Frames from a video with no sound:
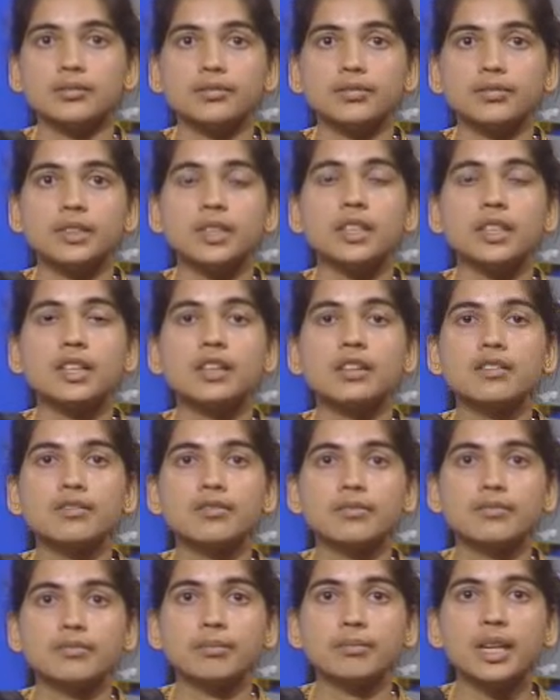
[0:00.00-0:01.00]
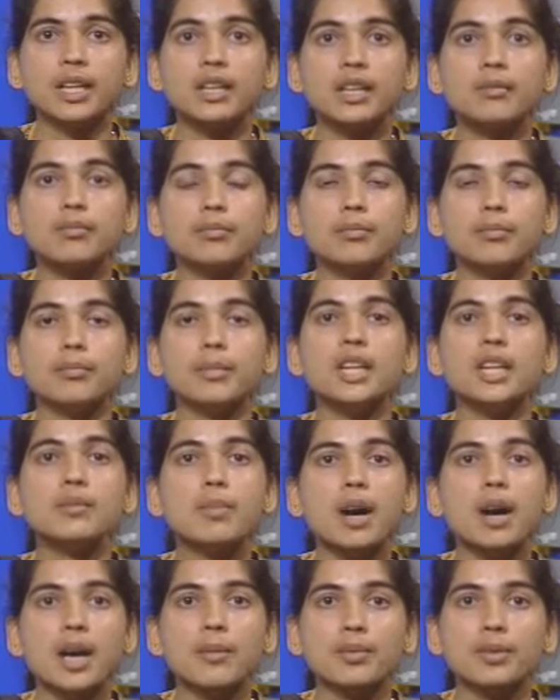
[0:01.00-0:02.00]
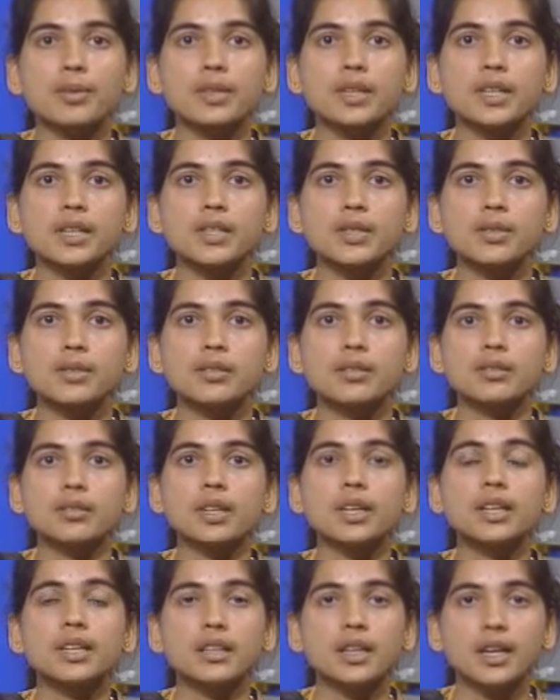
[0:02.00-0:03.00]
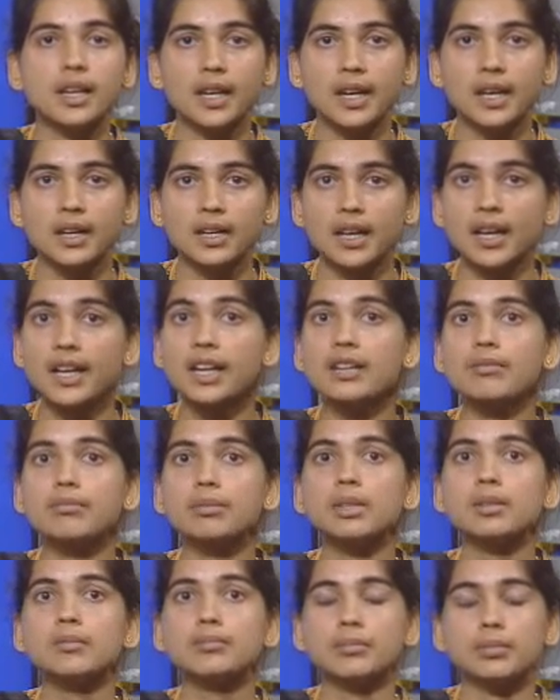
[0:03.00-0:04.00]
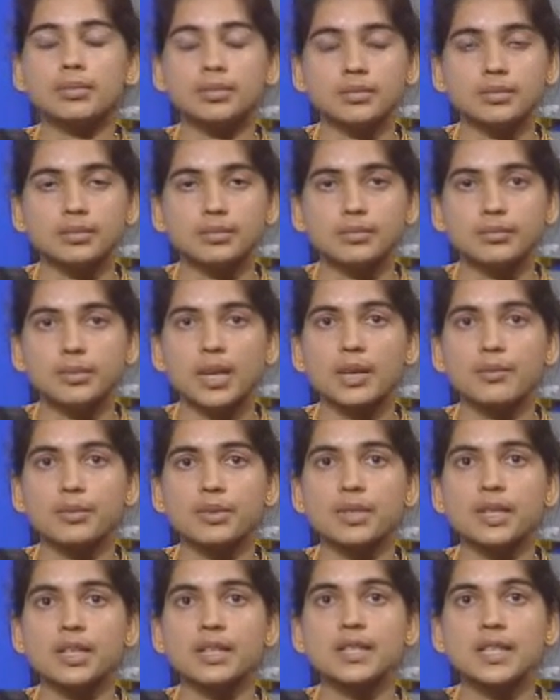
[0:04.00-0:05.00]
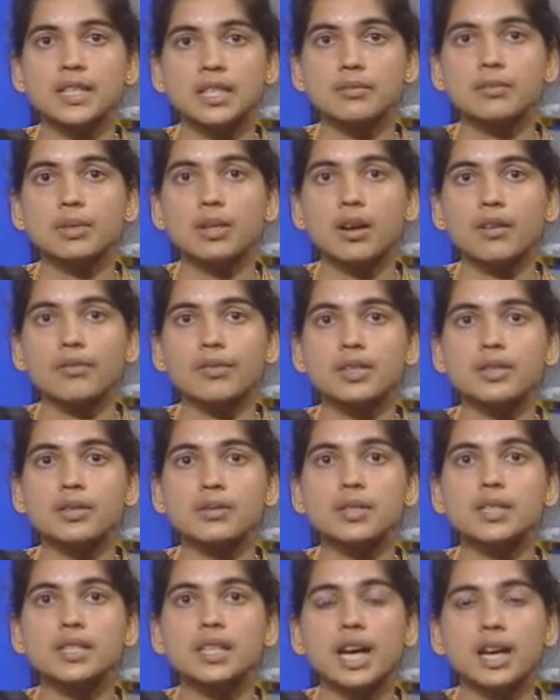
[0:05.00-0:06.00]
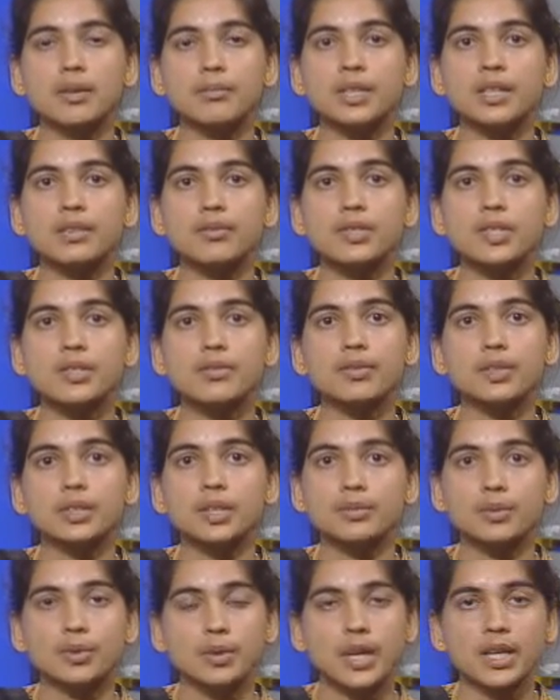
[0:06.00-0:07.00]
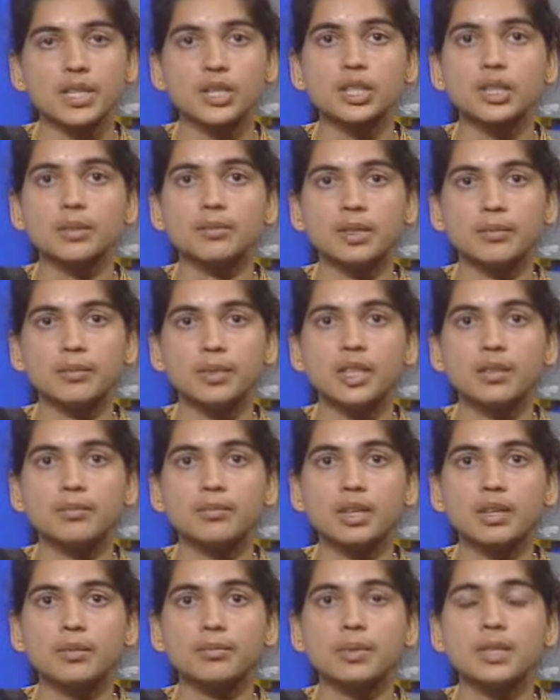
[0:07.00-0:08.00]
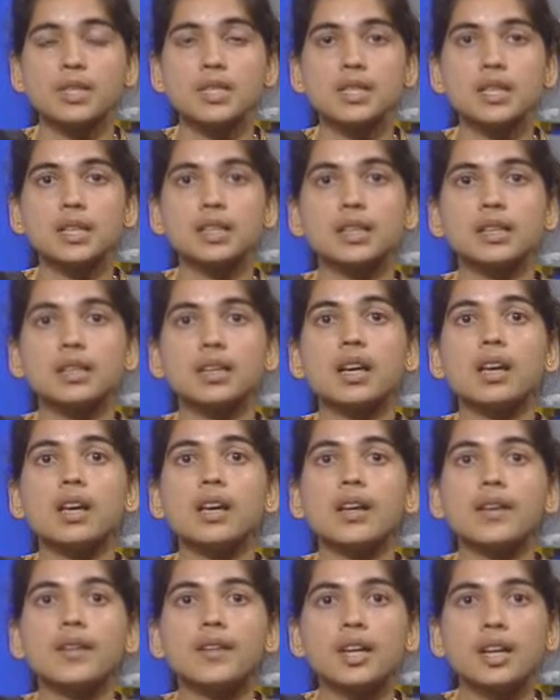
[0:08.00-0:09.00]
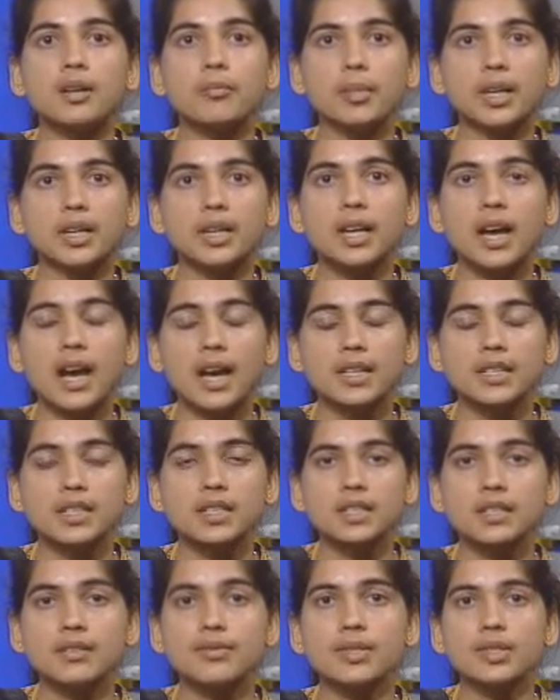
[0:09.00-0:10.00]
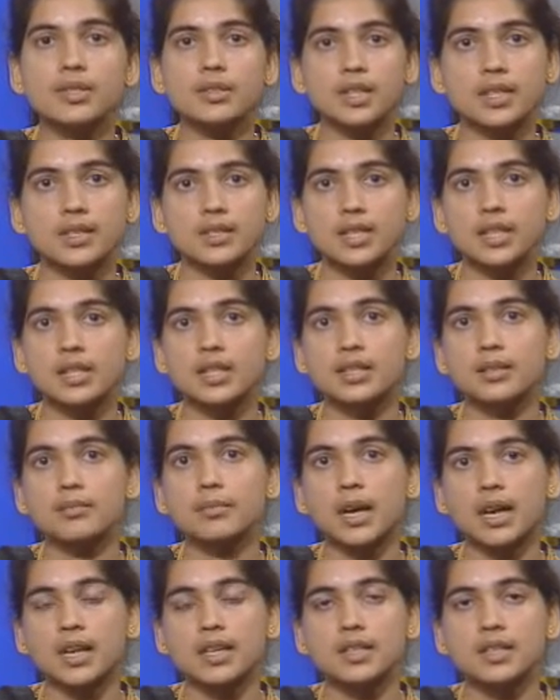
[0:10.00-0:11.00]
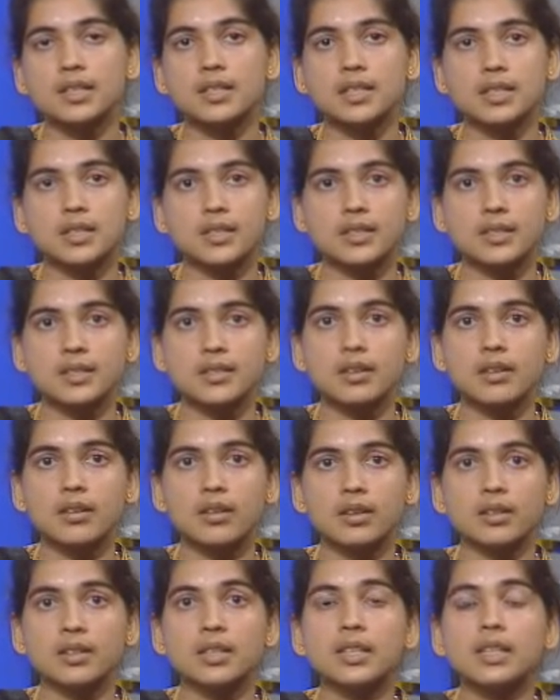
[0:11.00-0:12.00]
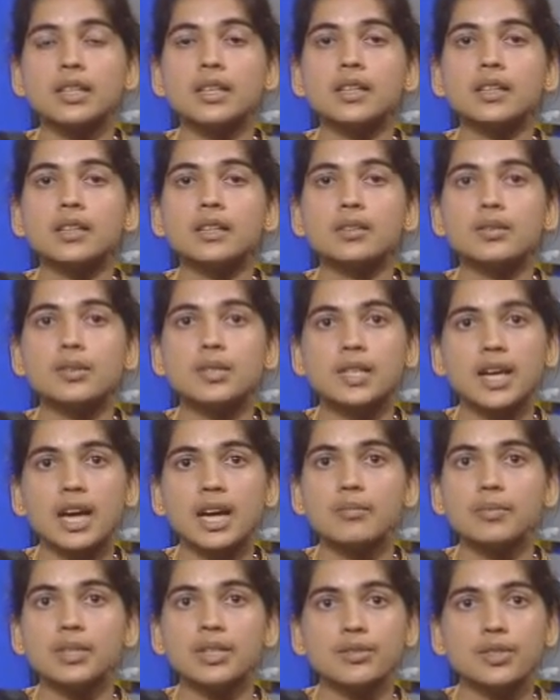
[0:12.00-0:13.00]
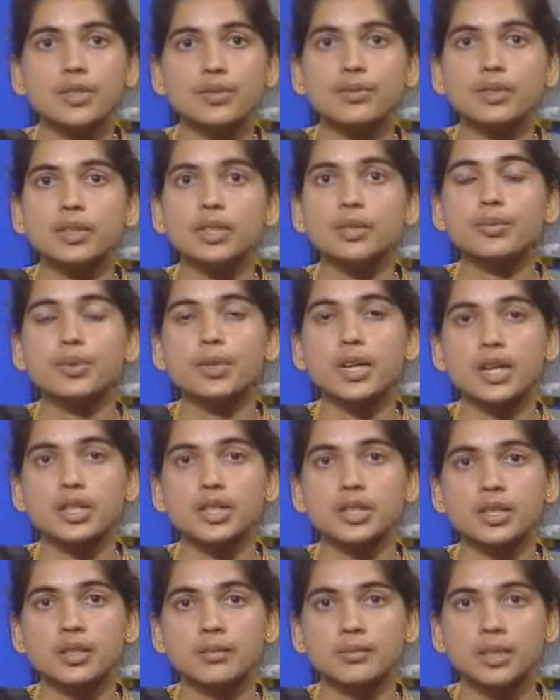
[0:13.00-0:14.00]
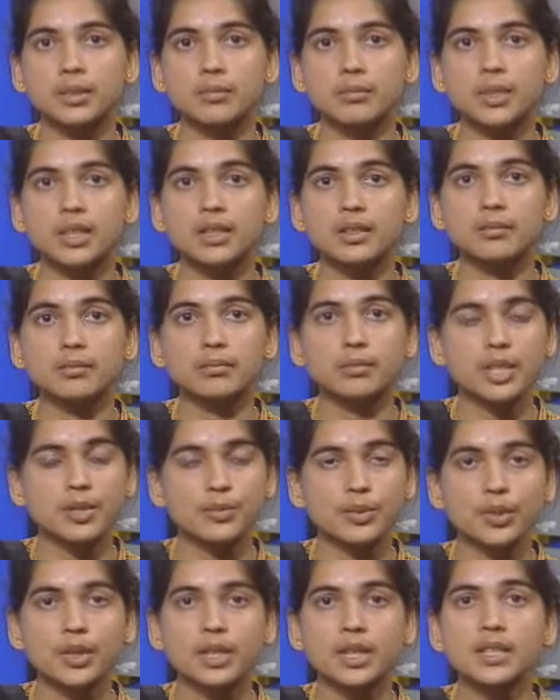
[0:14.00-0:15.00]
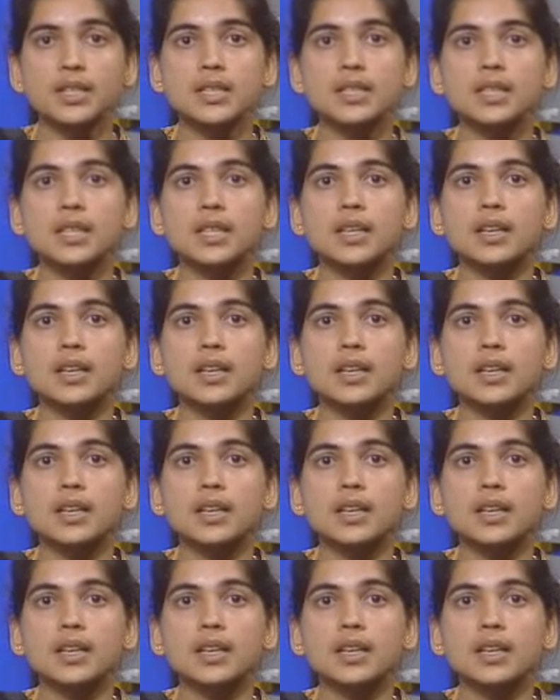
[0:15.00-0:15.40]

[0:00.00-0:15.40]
there are many meat byproducts, in edible byproducts, edible offals, which can be used for the production of the meat purpose, and there are many additives, extender, binders, etc. Those can be used for the production of the meat products.